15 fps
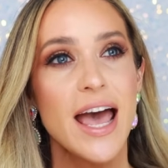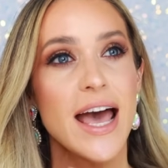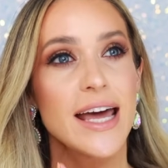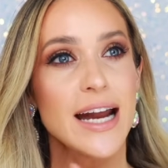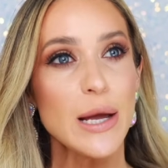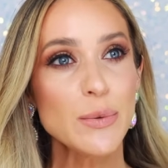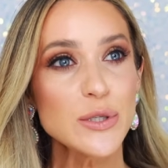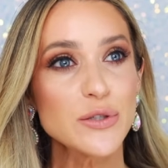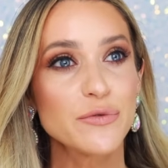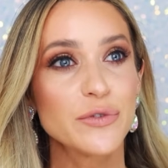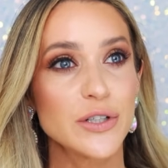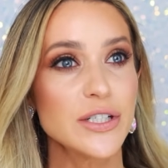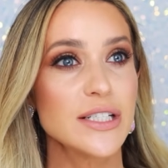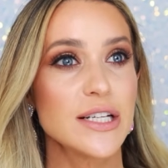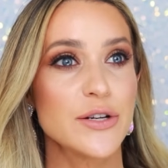And I was
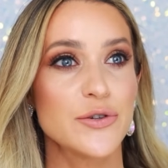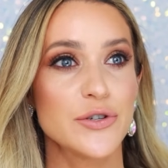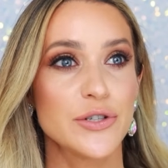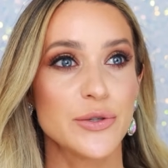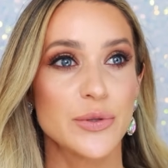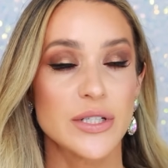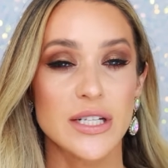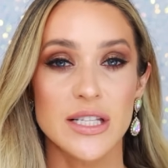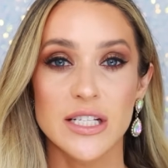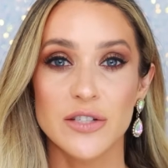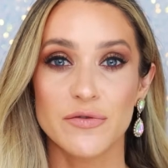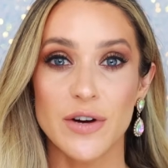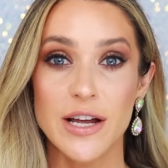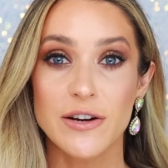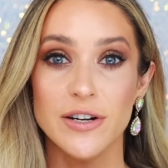first introduced to this
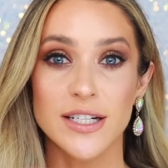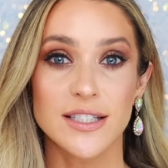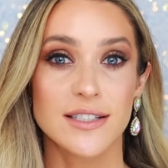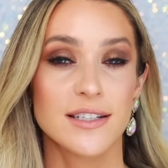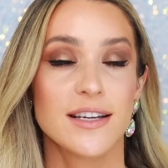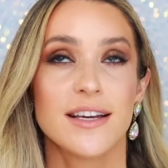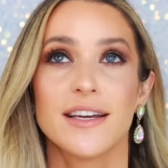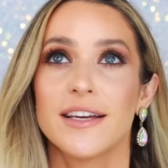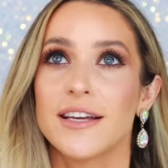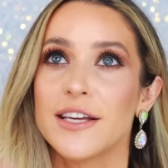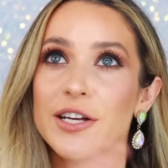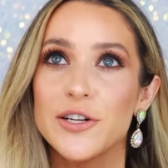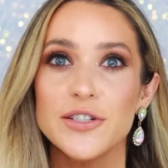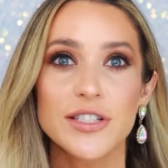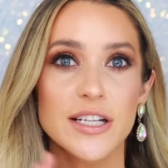fragrance
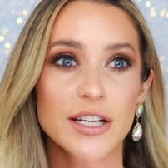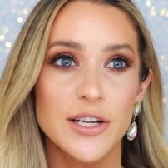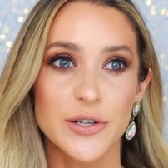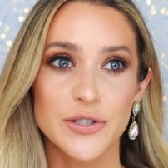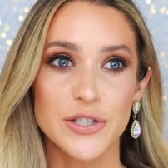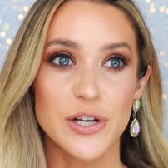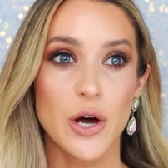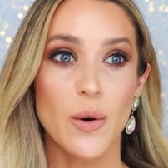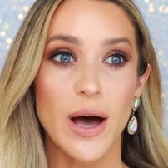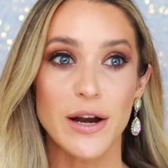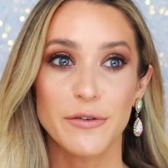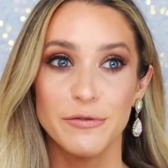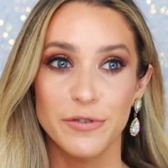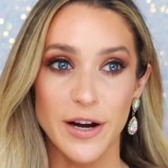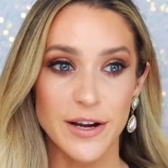years and years ago at a
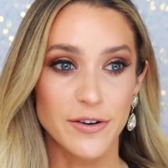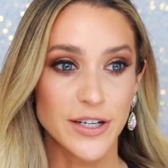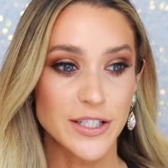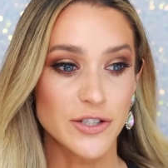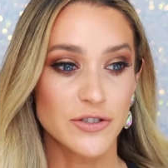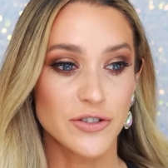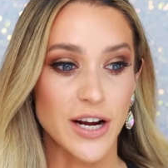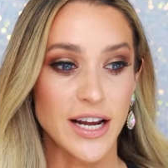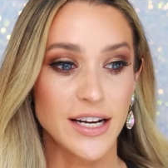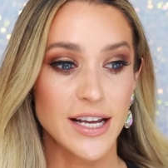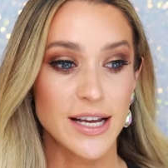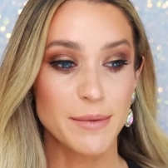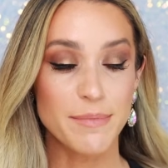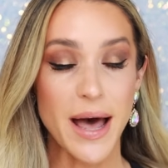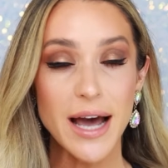fragrance
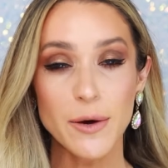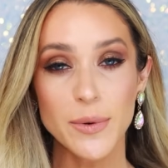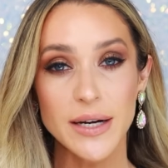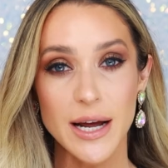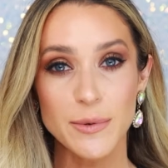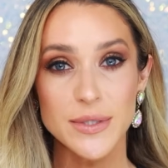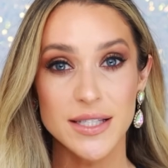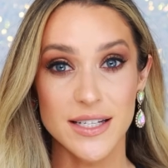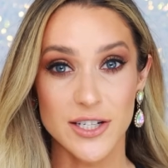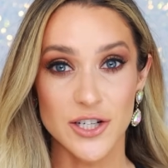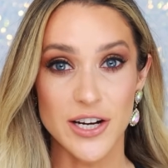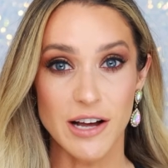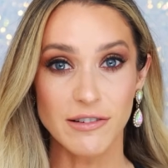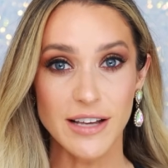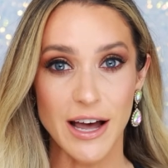training back when I was the
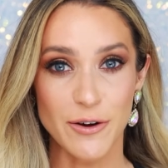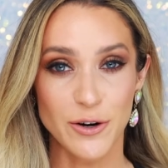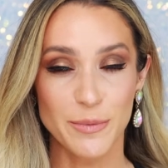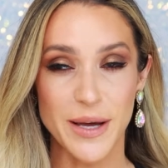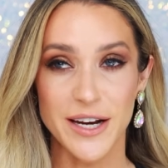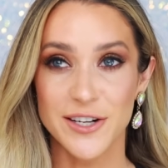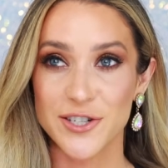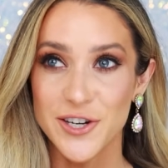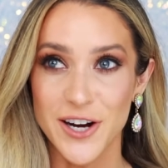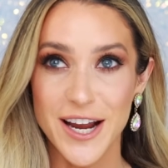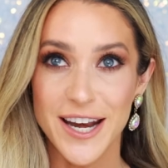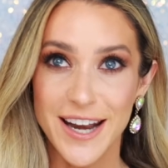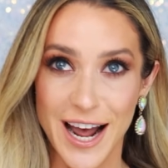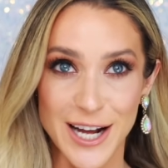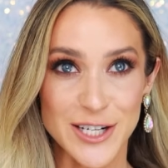Chanel counter manager
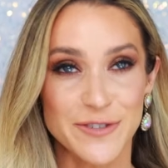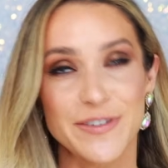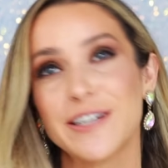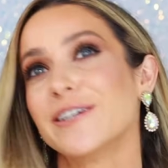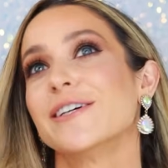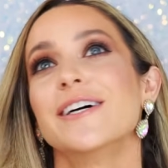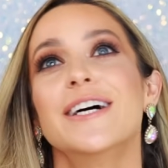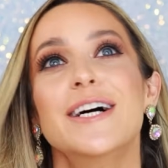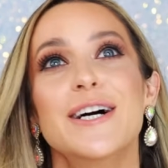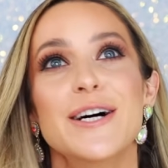in Nashville.